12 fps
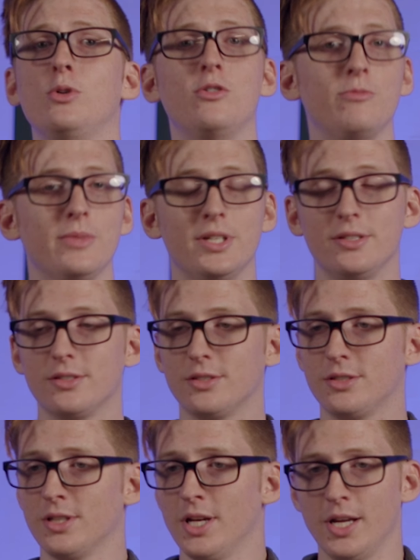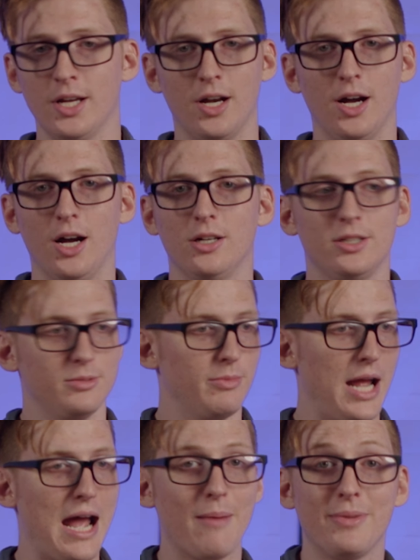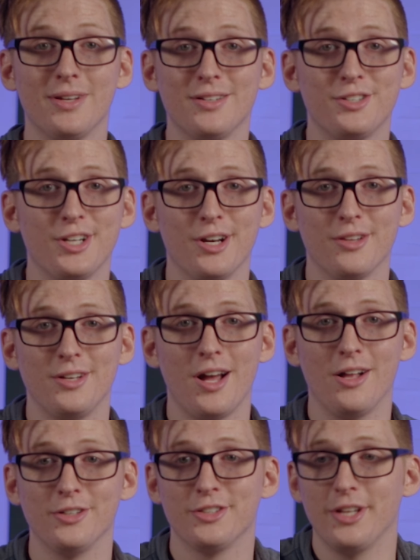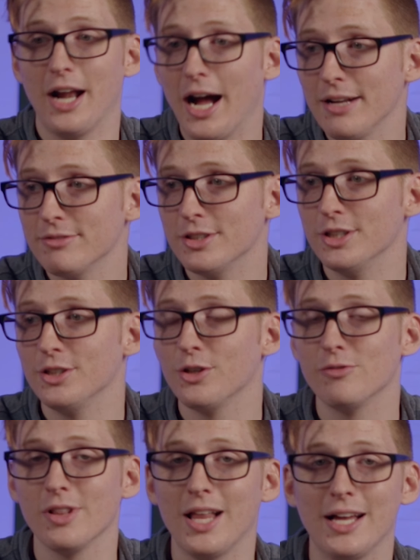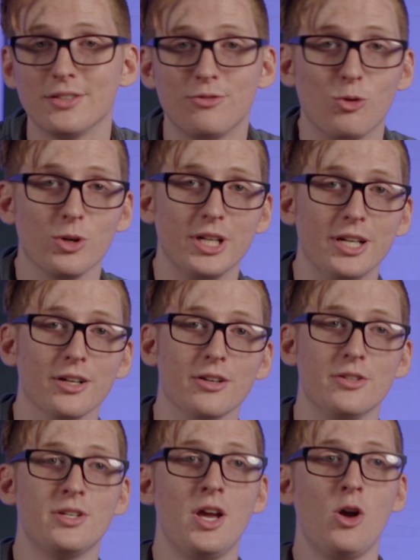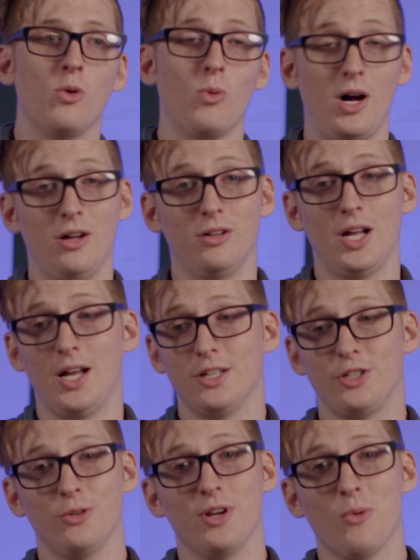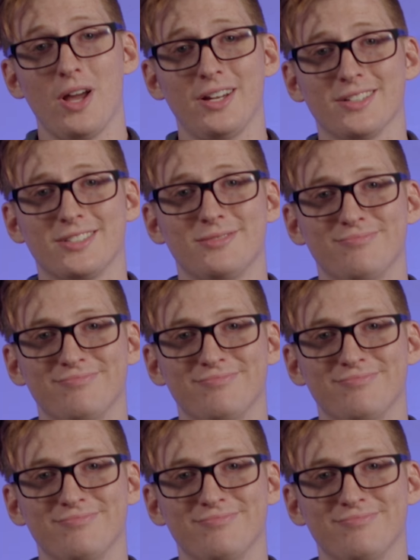movements, I'm happy to share the knowledge that I've learned over the last 4 years while shooting weddings.